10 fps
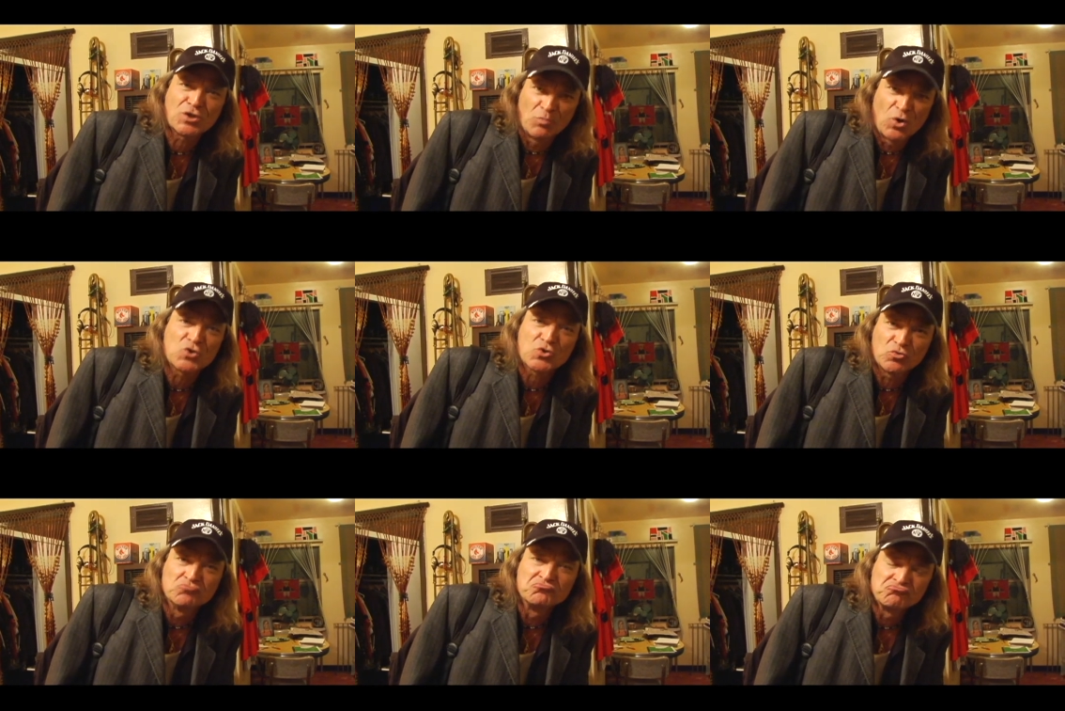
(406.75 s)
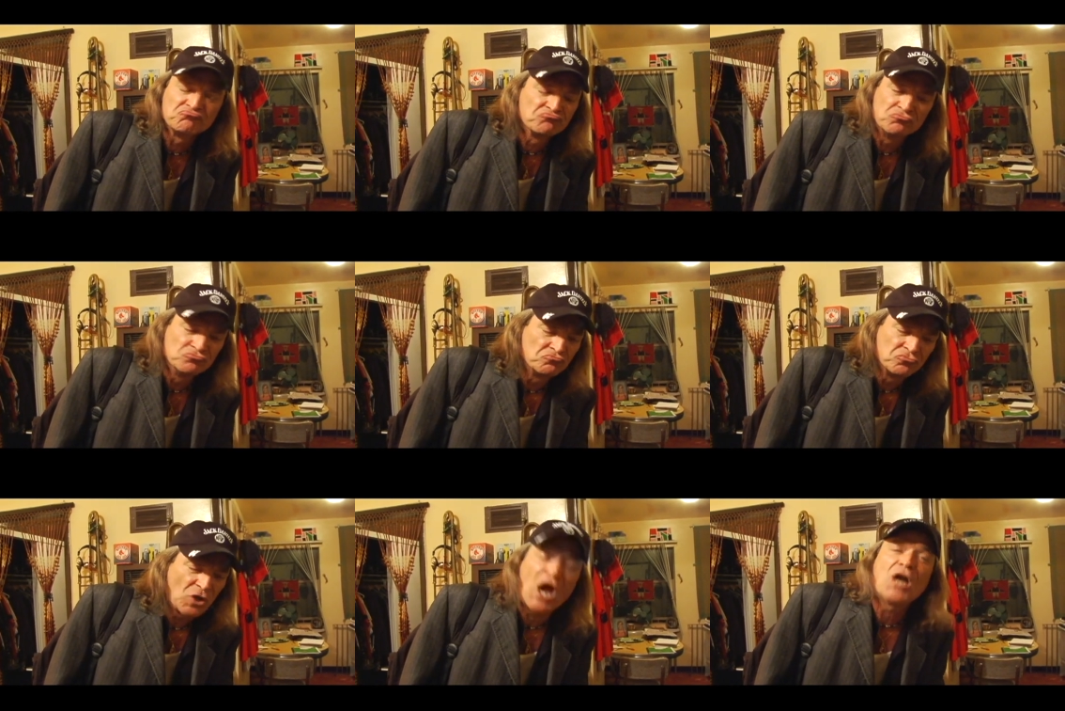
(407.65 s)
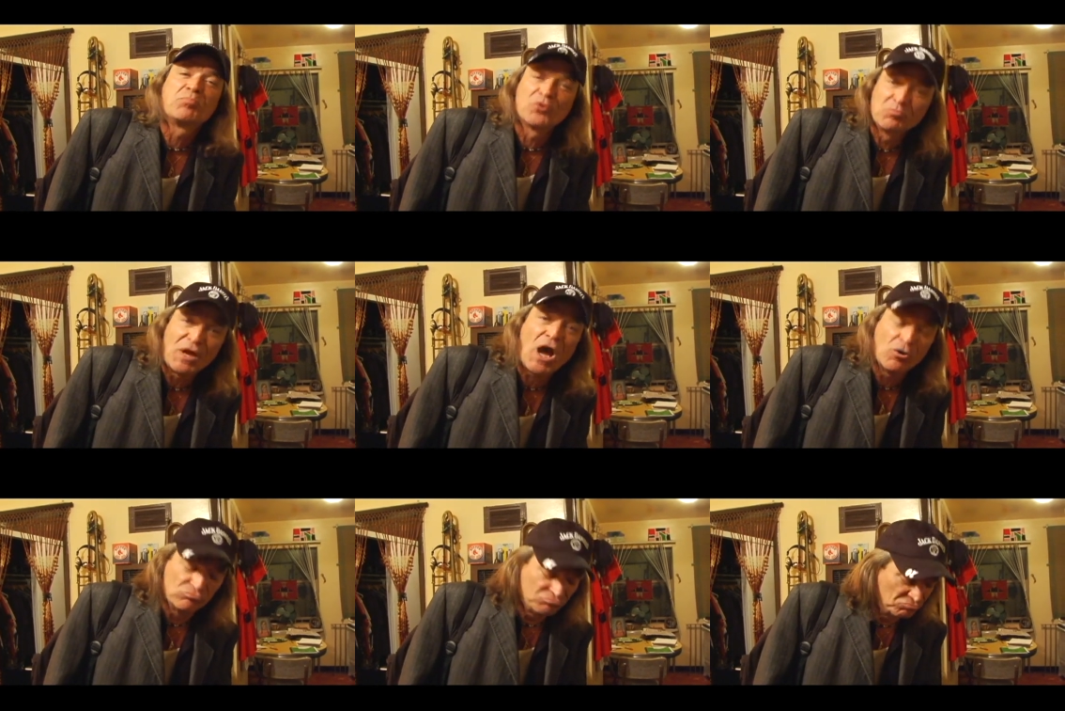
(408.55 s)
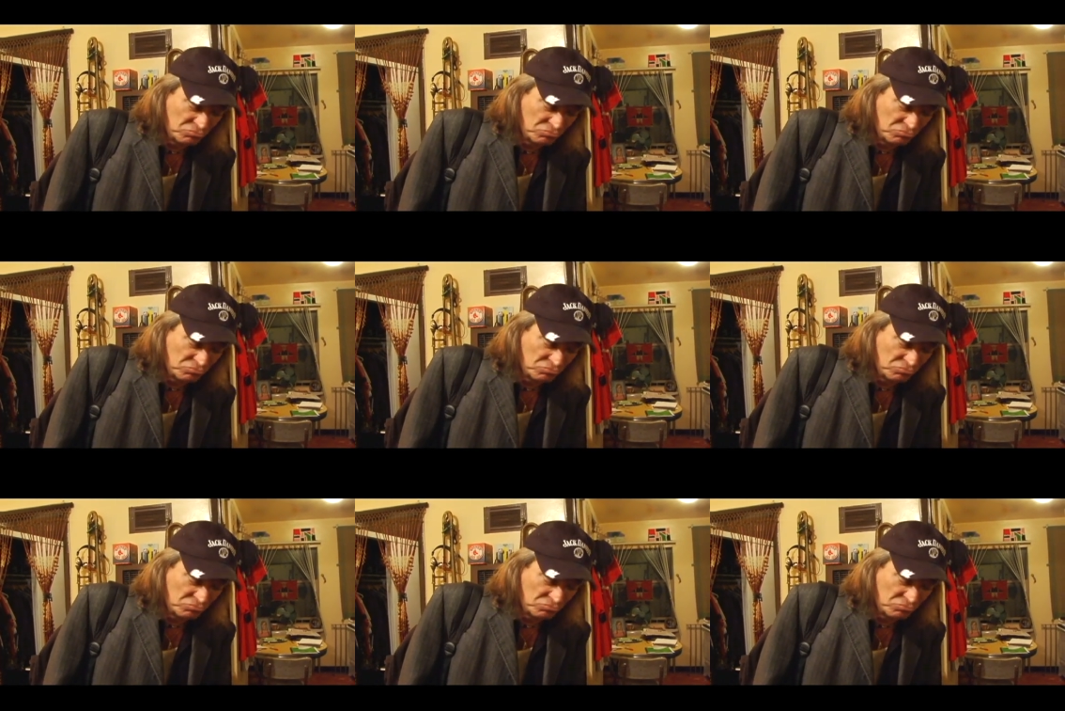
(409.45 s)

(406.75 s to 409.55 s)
commercial. Had to put him down,